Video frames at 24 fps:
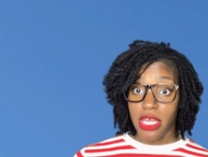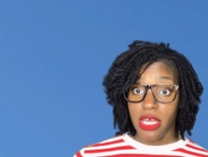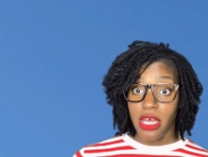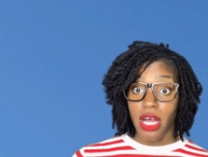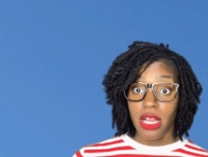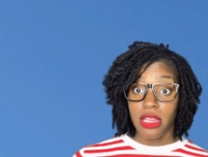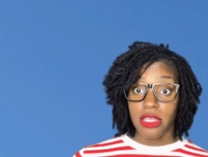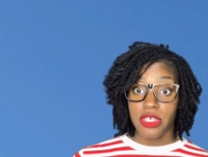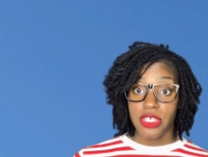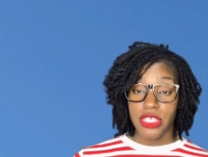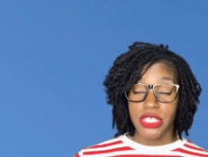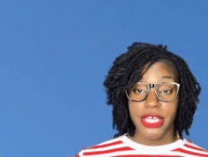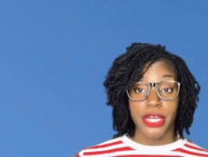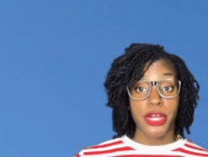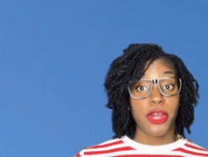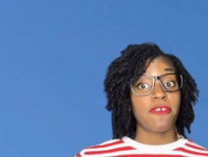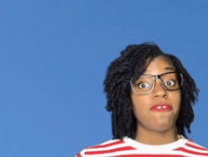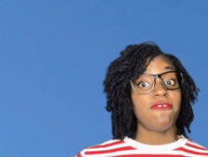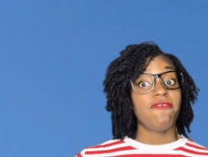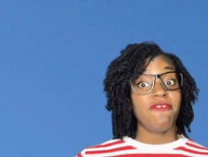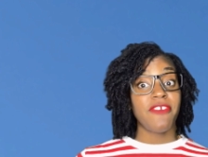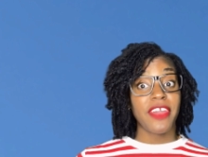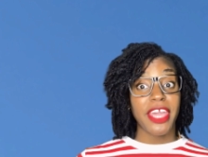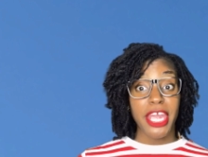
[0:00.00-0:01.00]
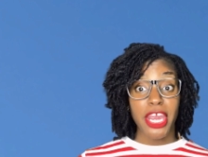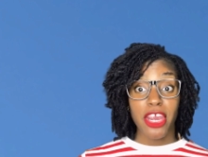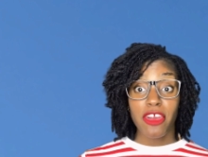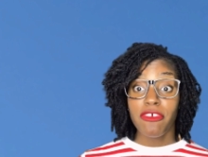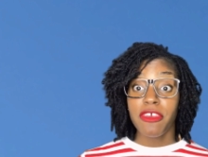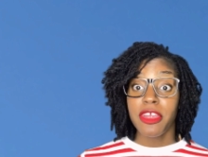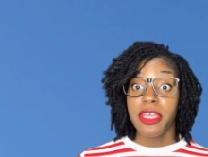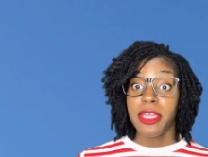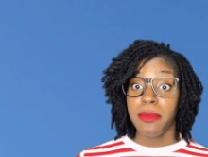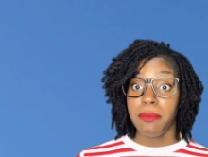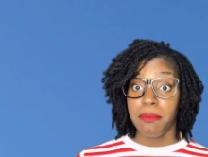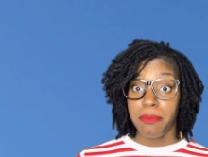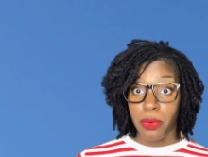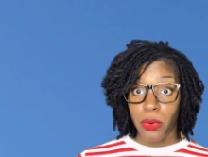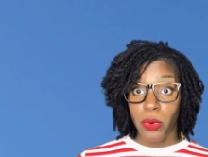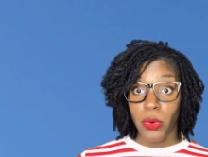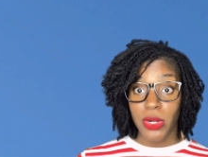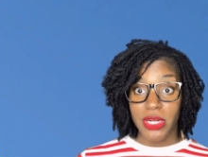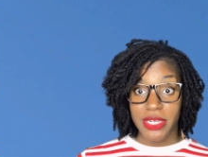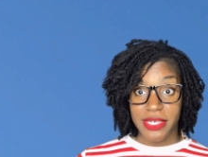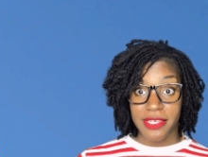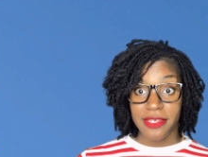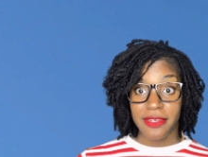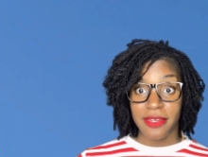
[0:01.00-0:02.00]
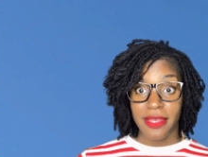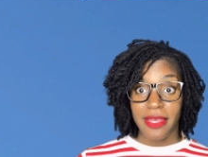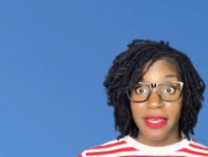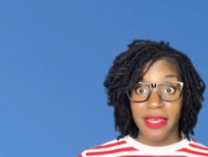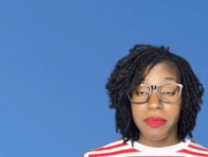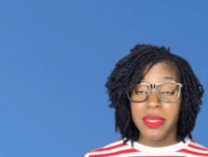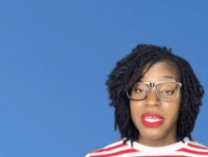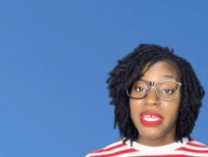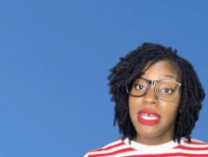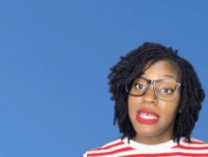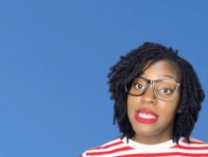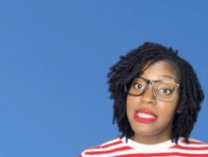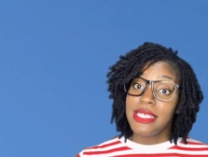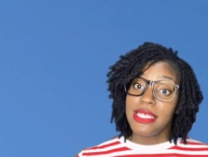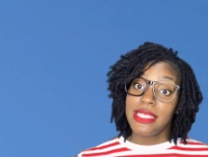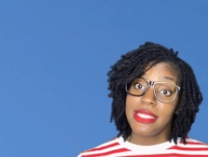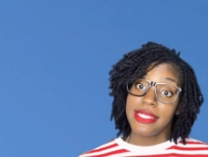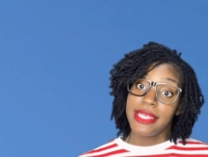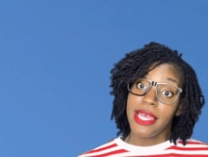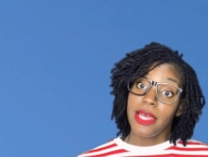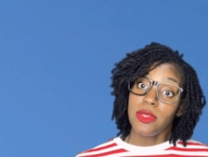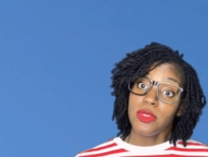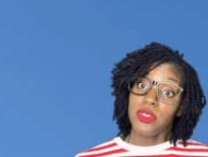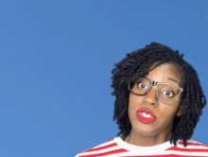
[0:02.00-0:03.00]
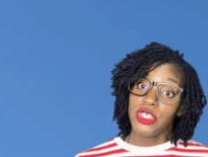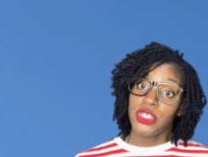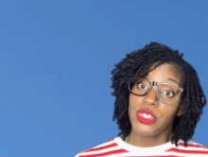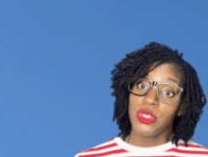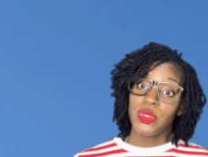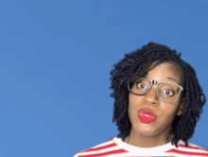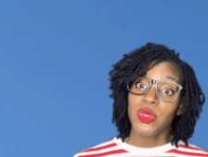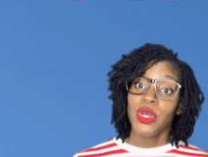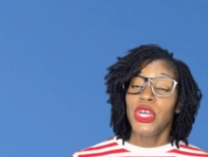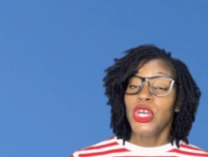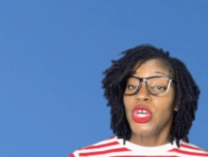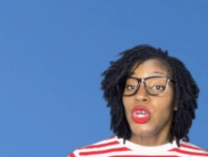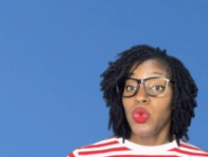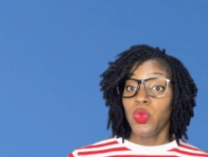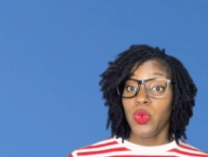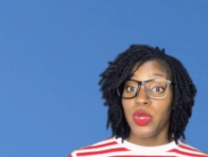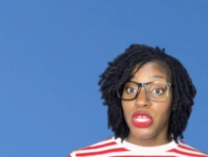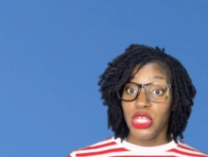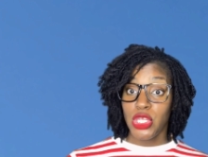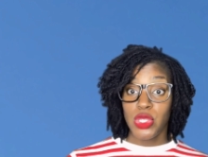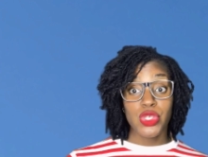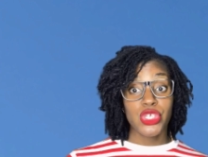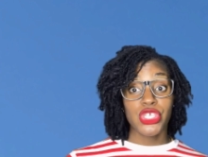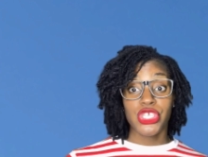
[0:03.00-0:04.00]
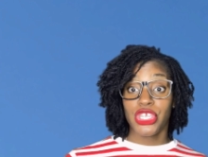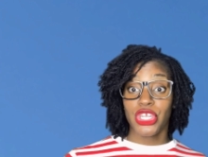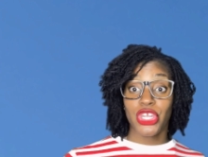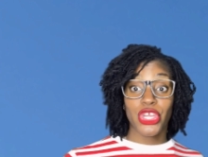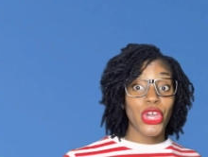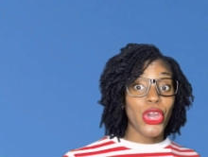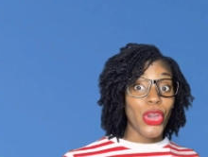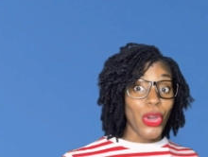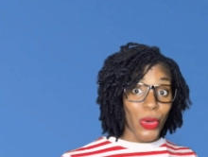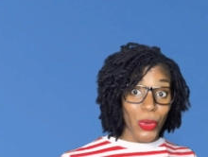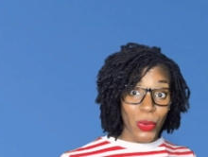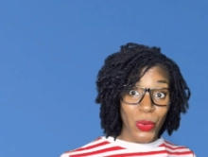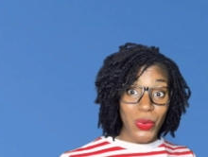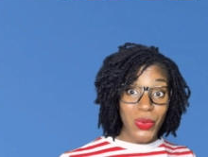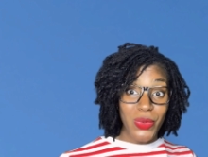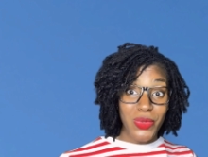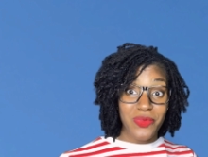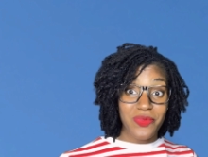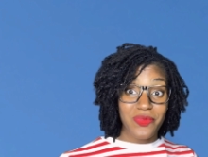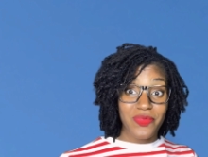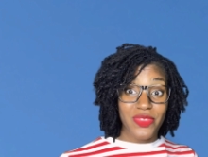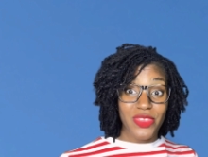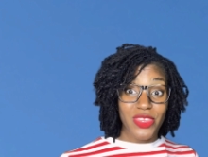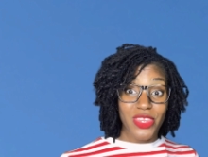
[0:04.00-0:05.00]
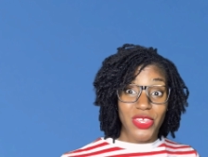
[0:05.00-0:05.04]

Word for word: colors that are very important because it tells you when you should go,